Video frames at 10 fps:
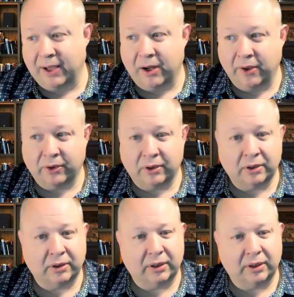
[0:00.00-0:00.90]
got
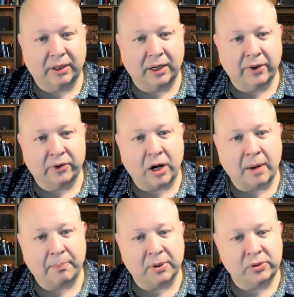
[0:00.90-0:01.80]
other other
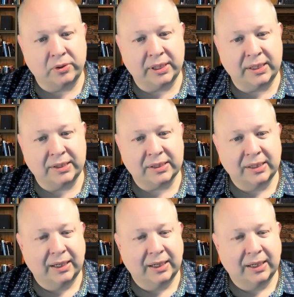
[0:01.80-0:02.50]
opportunities.